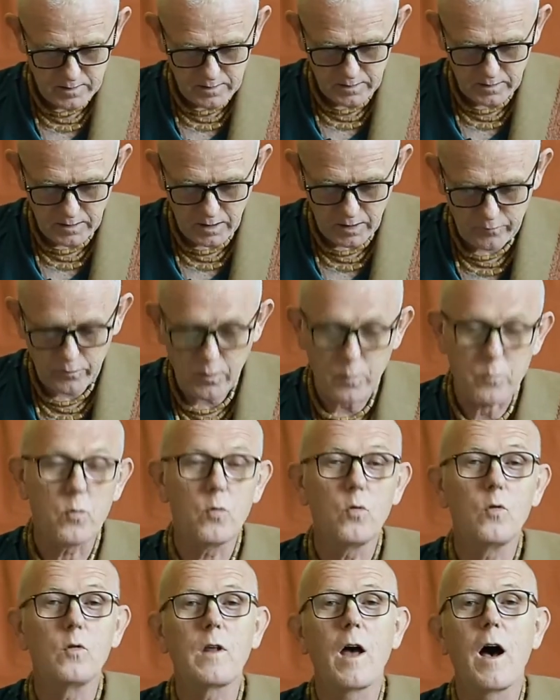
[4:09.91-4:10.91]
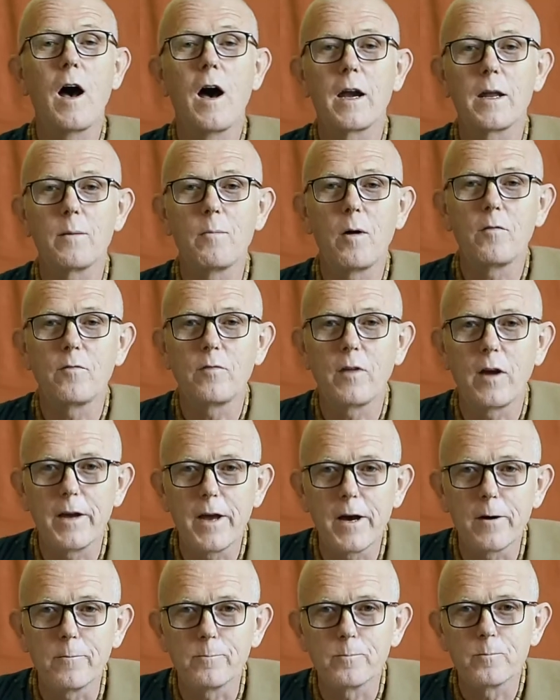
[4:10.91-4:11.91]
Gyatva buddhadim
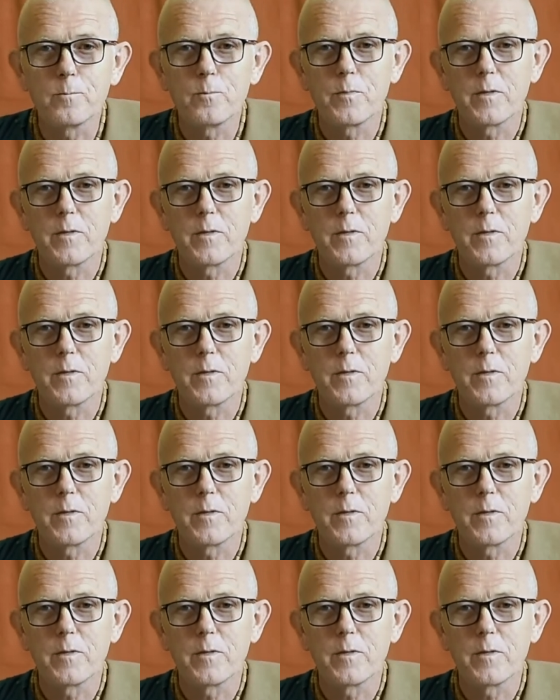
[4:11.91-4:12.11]
avyayam,